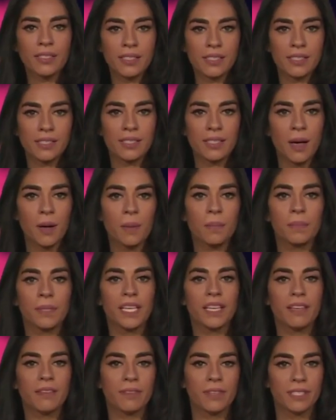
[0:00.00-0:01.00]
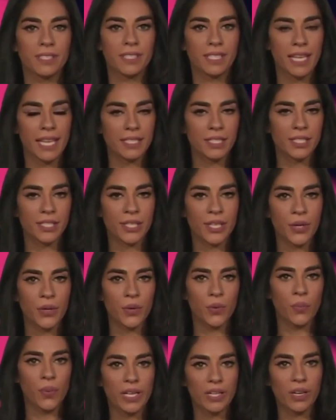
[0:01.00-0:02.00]
and can't believe he's an HQ
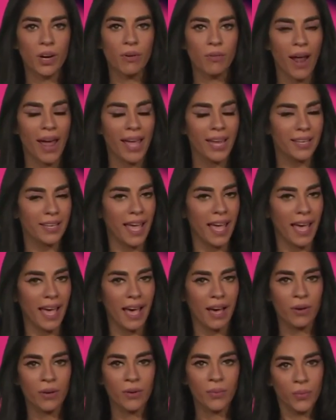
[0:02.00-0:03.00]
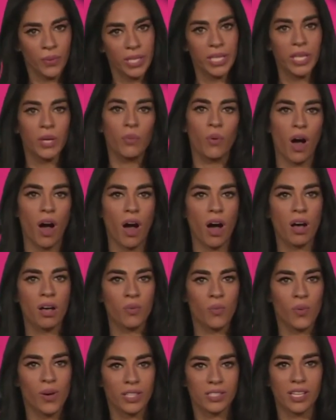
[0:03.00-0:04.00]
winner right now. Well, you are.
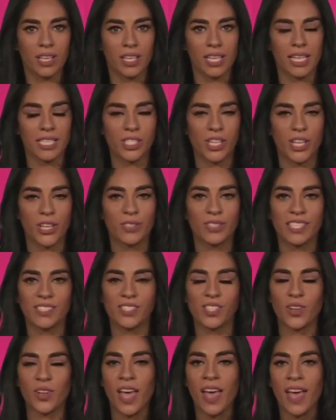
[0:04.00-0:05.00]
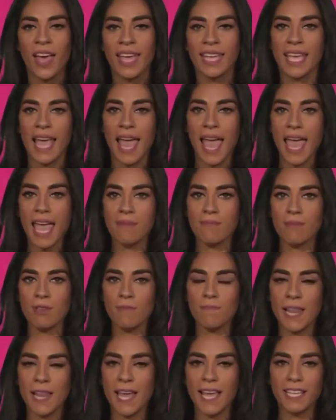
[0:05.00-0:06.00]
Well done, HQTs. You came,
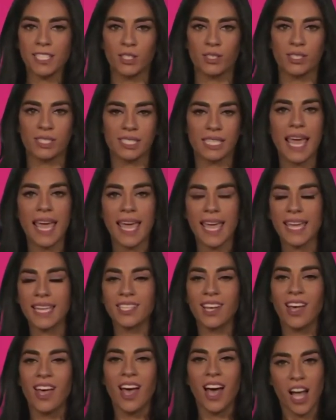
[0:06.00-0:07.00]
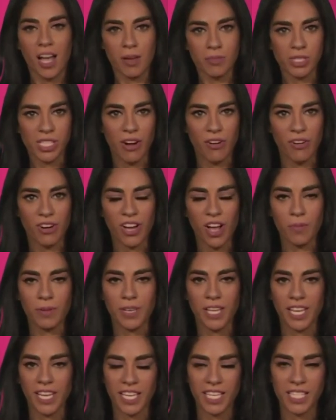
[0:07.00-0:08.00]
you played, you slayed. I'm Sharon
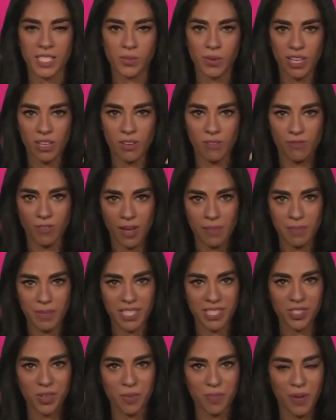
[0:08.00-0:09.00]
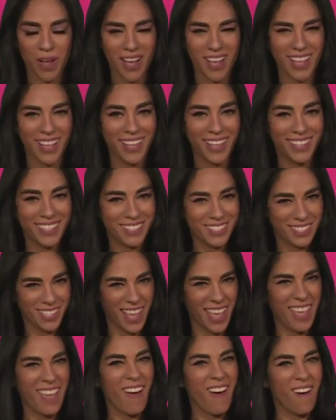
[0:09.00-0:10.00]
Carpenter. Here's where you can find me. Stop by.
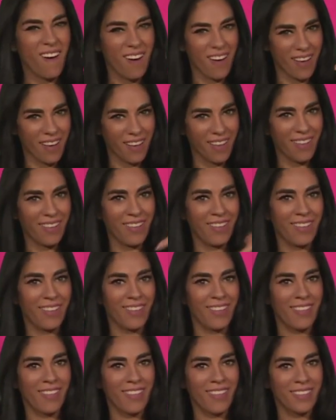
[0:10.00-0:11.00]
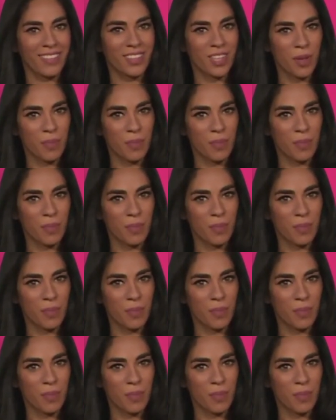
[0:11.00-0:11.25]
Say hi. Don't